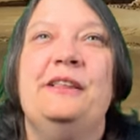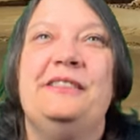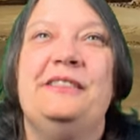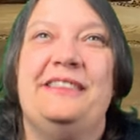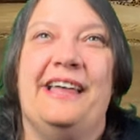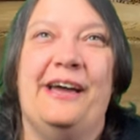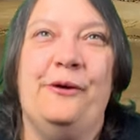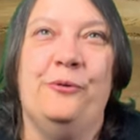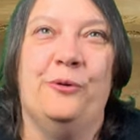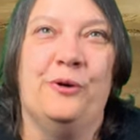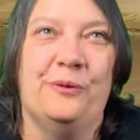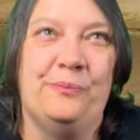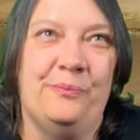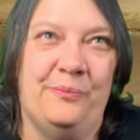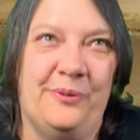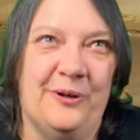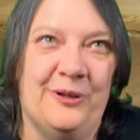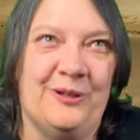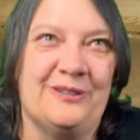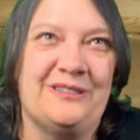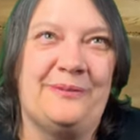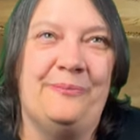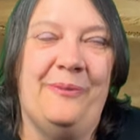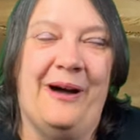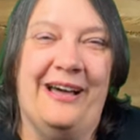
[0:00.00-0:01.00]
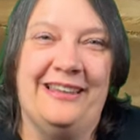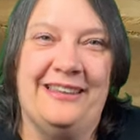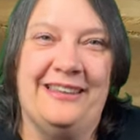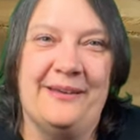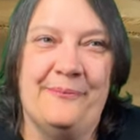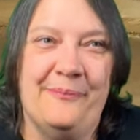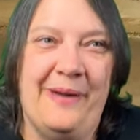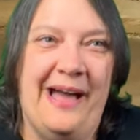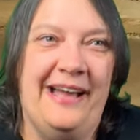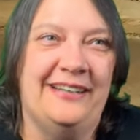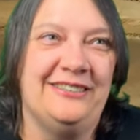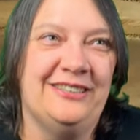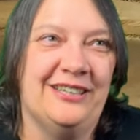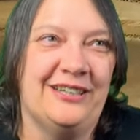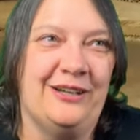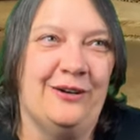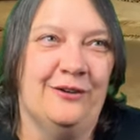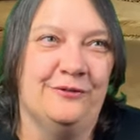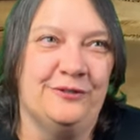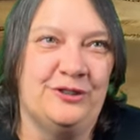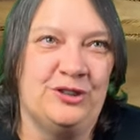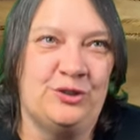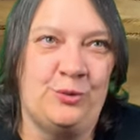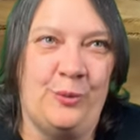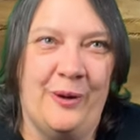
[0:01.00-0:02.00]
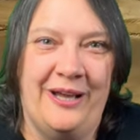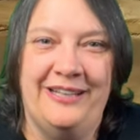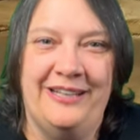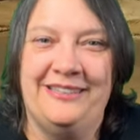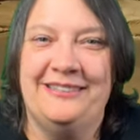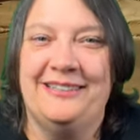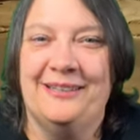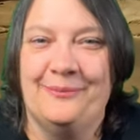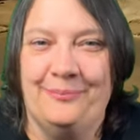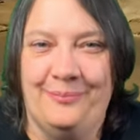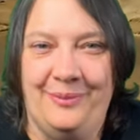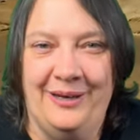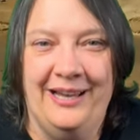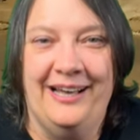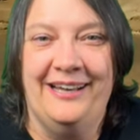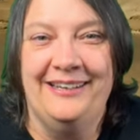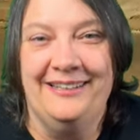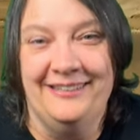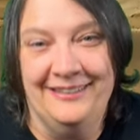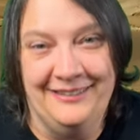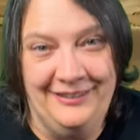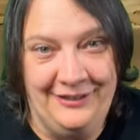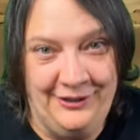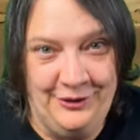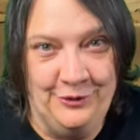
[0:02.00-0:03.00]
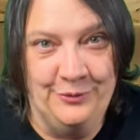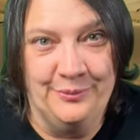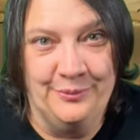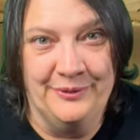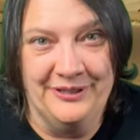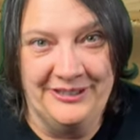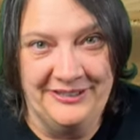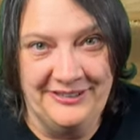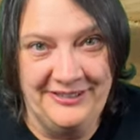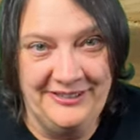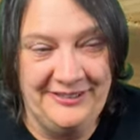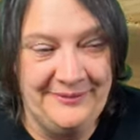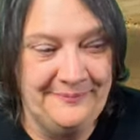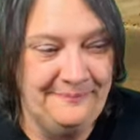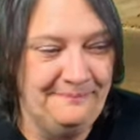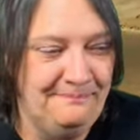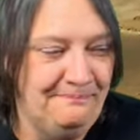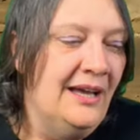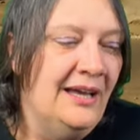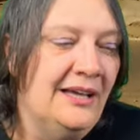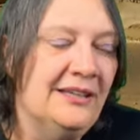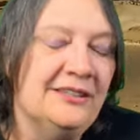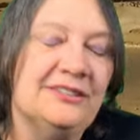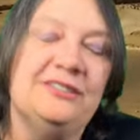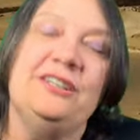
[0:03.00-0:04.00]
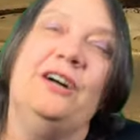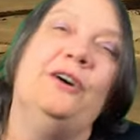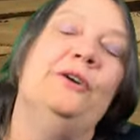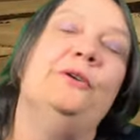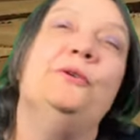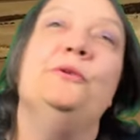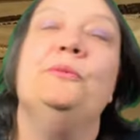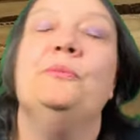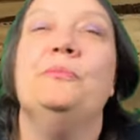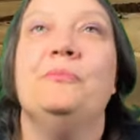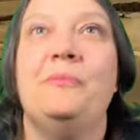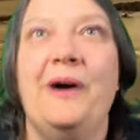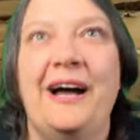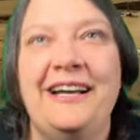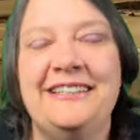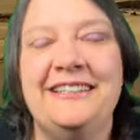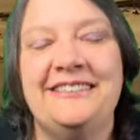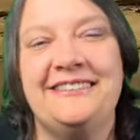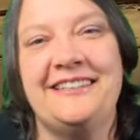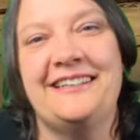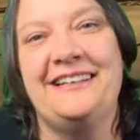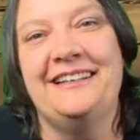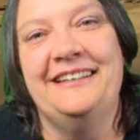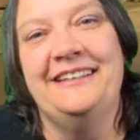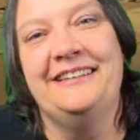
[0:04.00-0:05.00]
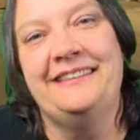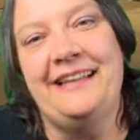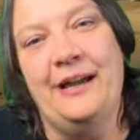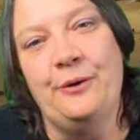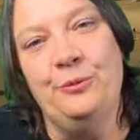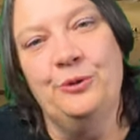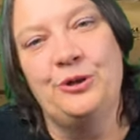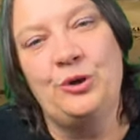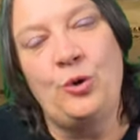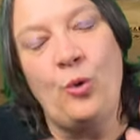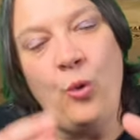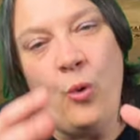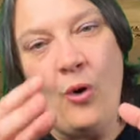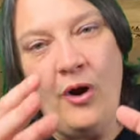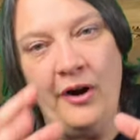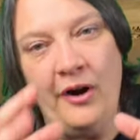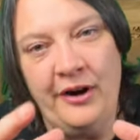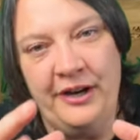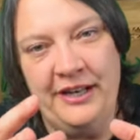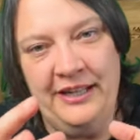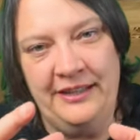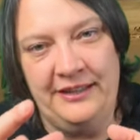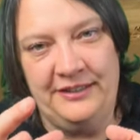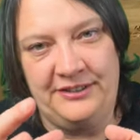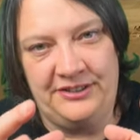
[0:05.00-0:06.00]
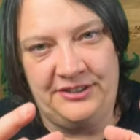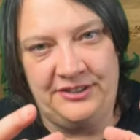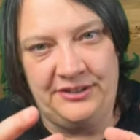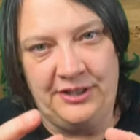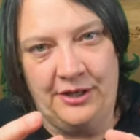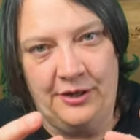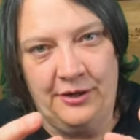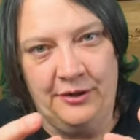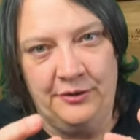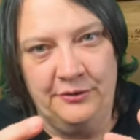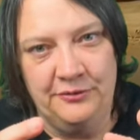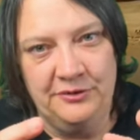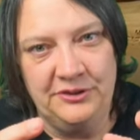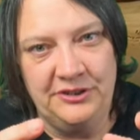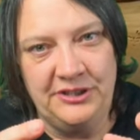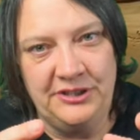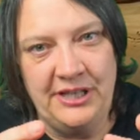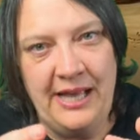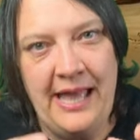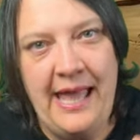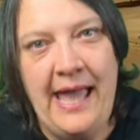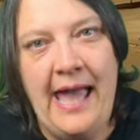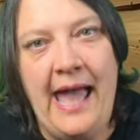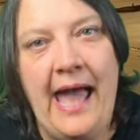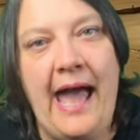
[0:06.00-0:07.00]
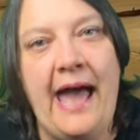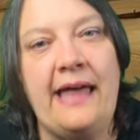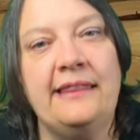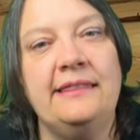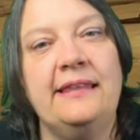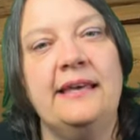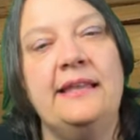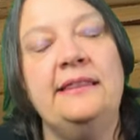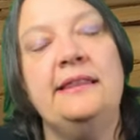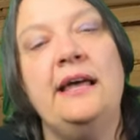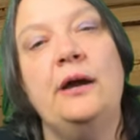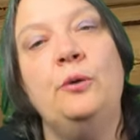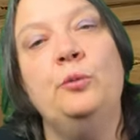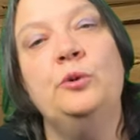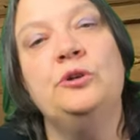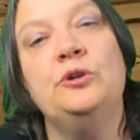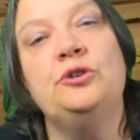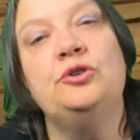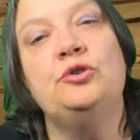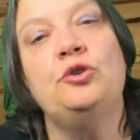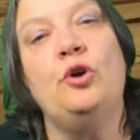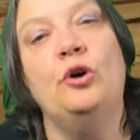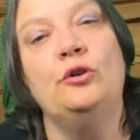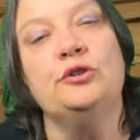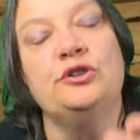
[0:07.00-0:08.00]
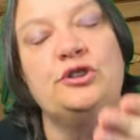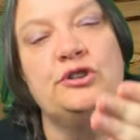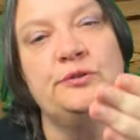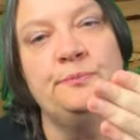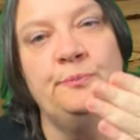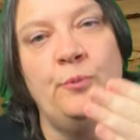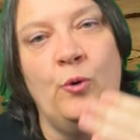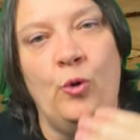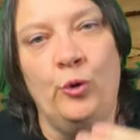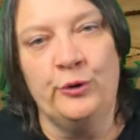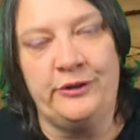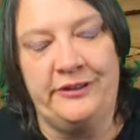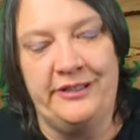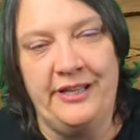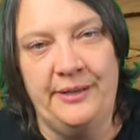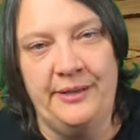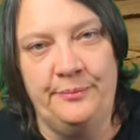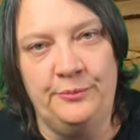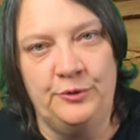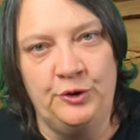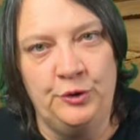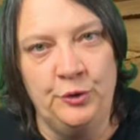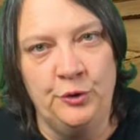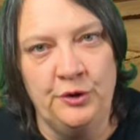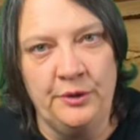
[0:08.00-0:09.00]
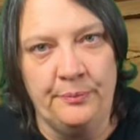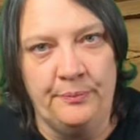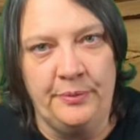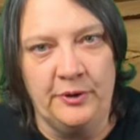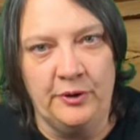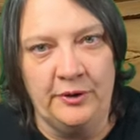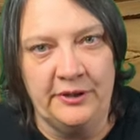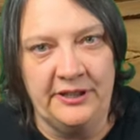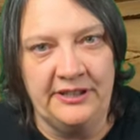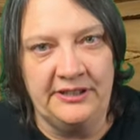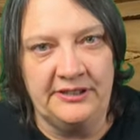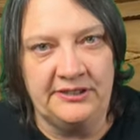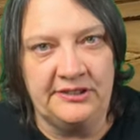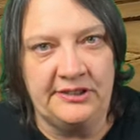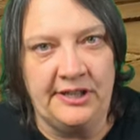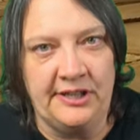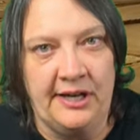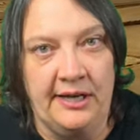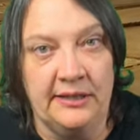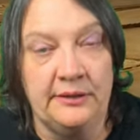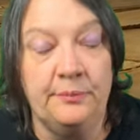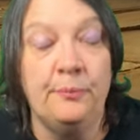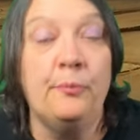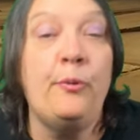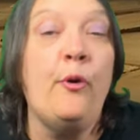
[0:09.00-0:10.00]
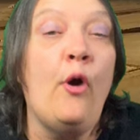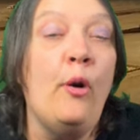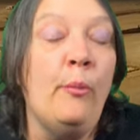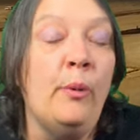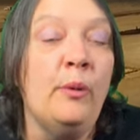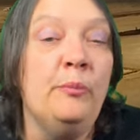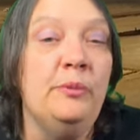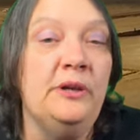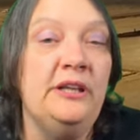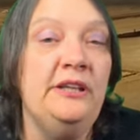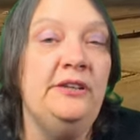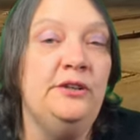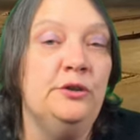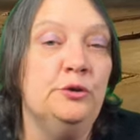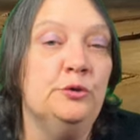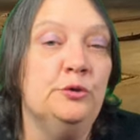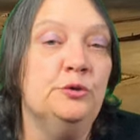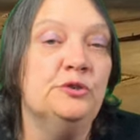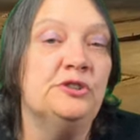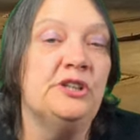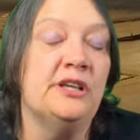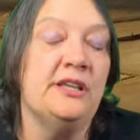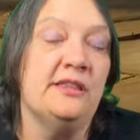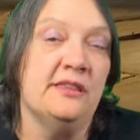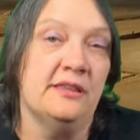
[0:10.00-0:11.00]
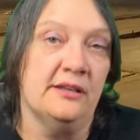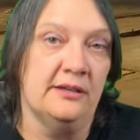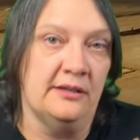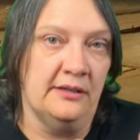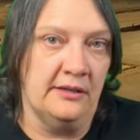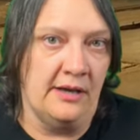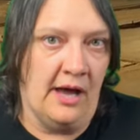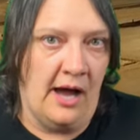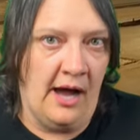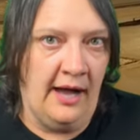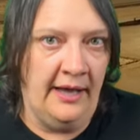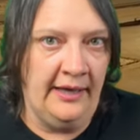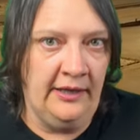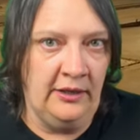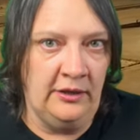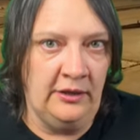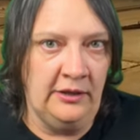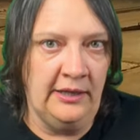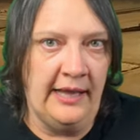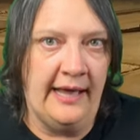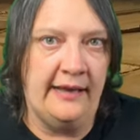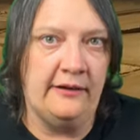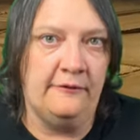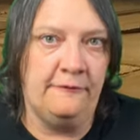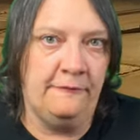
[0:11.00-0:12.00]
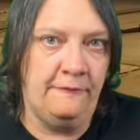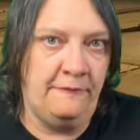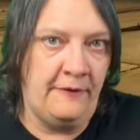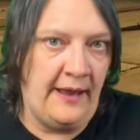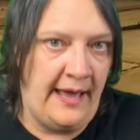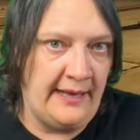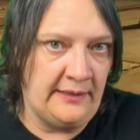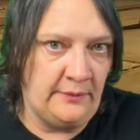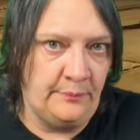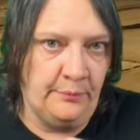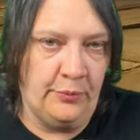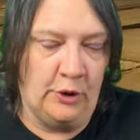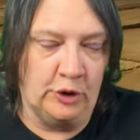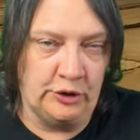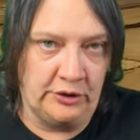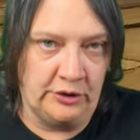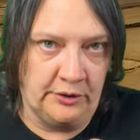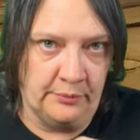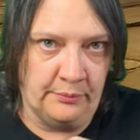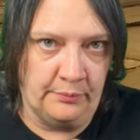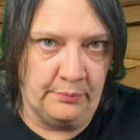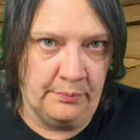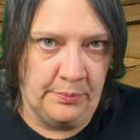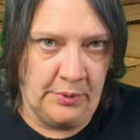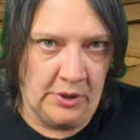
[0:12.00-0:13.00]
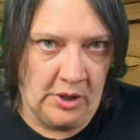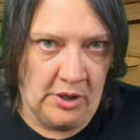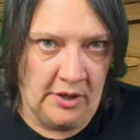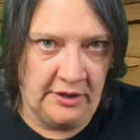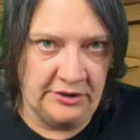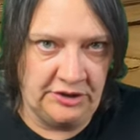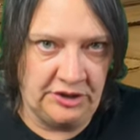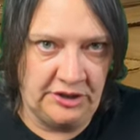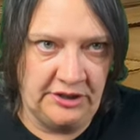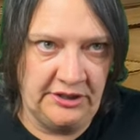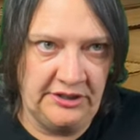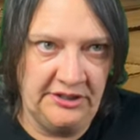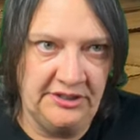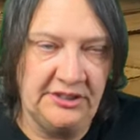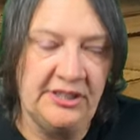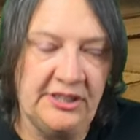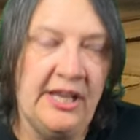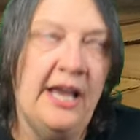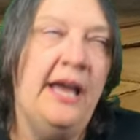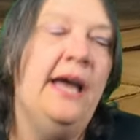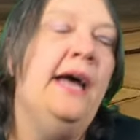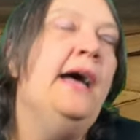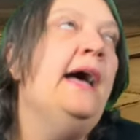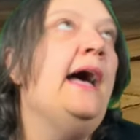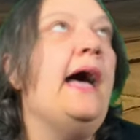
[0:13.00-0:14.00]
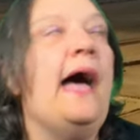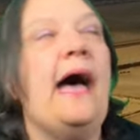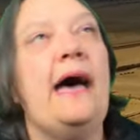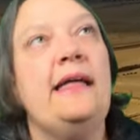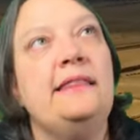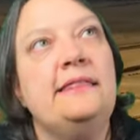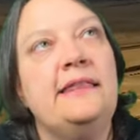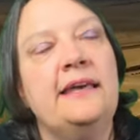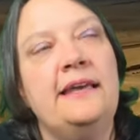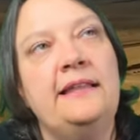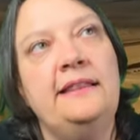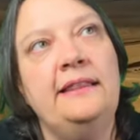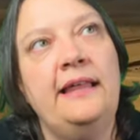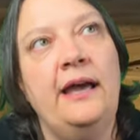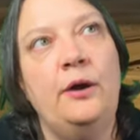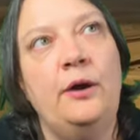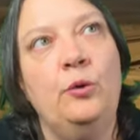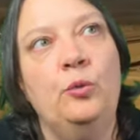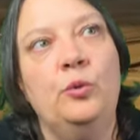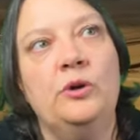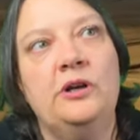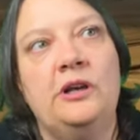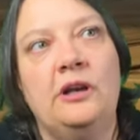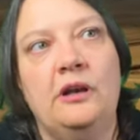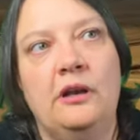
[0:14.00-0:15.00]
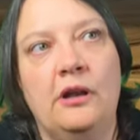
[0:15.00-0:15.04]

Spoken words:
They were built by the magic of sweat and blood in humans. So basically, they would quarry the stones, and then they would transport them to the building site, probably using the Nile and flat-bottomed barges, and then they would